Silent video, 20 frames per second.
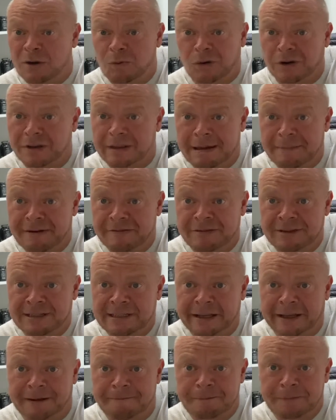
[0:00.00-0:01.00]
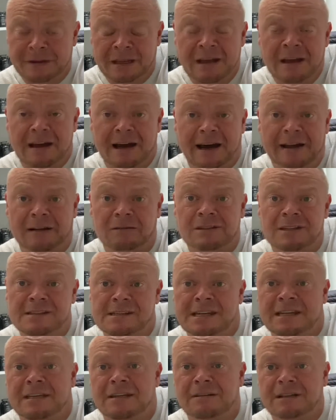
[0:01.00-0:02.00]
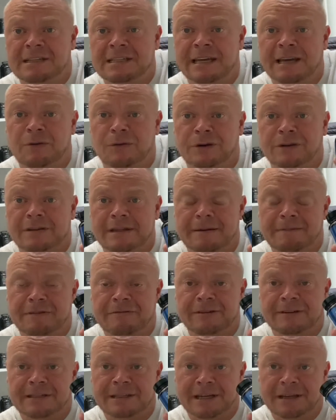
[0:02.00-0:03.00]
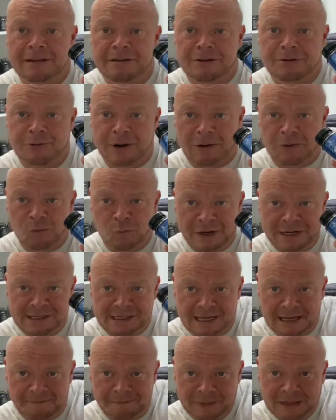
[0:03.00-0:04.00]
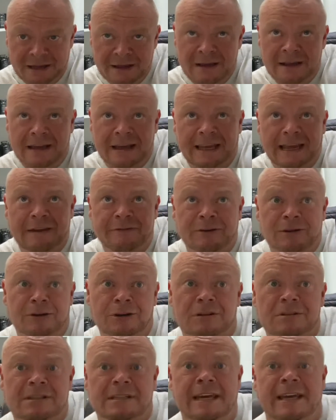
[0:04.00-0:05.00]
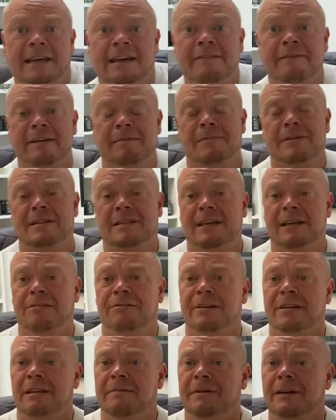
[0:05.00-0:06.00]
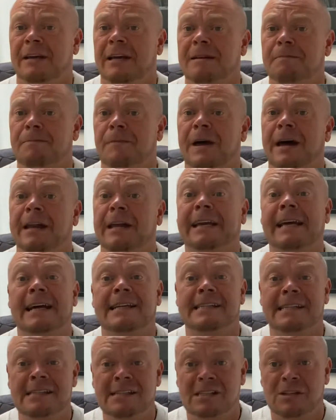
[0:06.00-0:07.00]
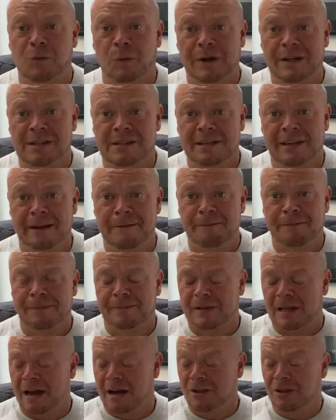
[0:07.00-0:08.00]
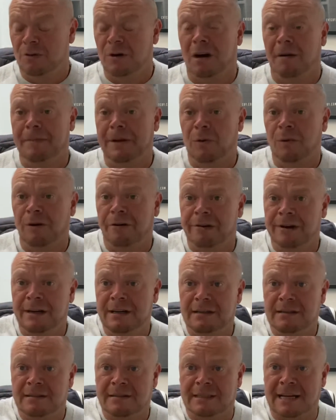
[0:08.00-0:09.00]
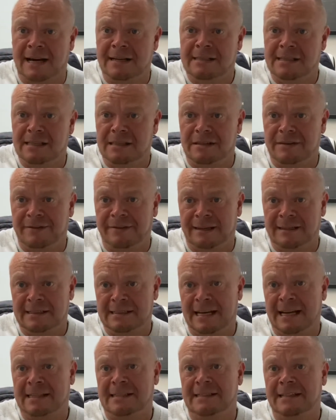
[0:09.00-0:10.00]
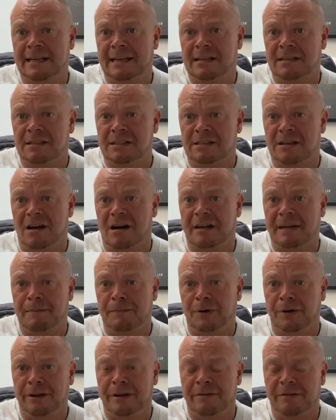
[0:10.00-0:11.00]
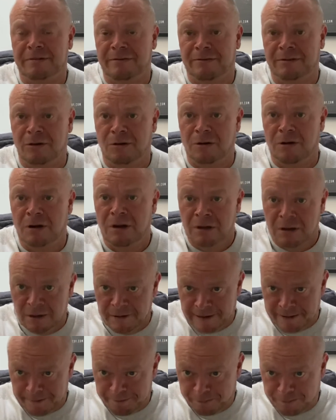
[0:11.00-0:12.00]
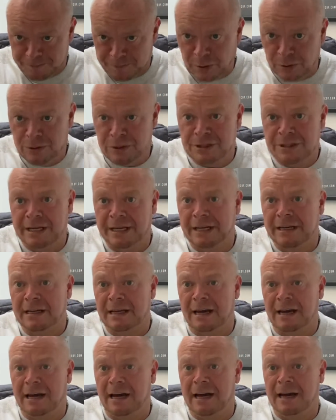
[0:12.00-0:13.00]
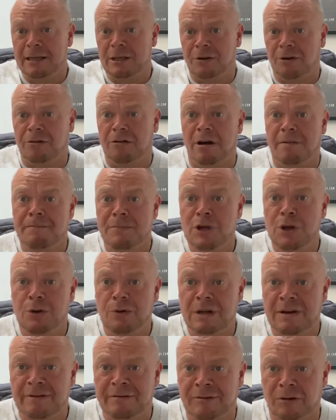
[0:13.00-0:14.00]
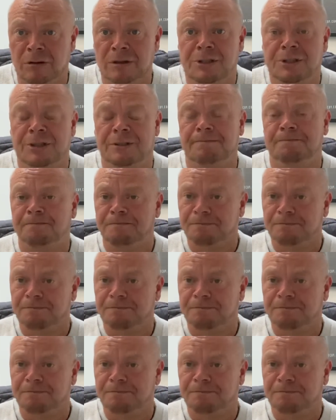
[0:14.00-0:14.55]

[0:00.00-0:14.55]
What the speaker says: one of them every day. And I'll continue to take one of them every day throughout winter. If you're not taking vitamin D3 at the minute, and it gets into winter, and you are a bit worried, that is a fantastic starting point for boosting your immune function.